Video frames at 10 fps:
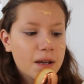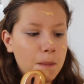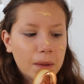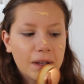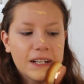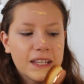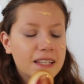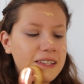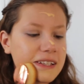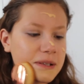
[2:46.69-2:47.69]
I'm blending
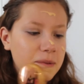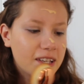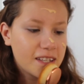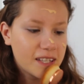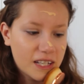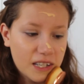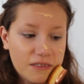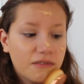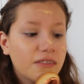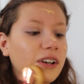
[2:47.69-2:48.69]
this into my
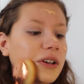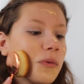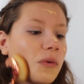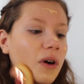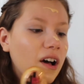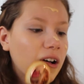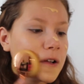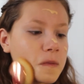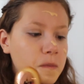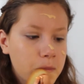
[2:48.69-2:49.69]
skin very
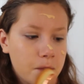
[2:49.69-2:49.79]
well.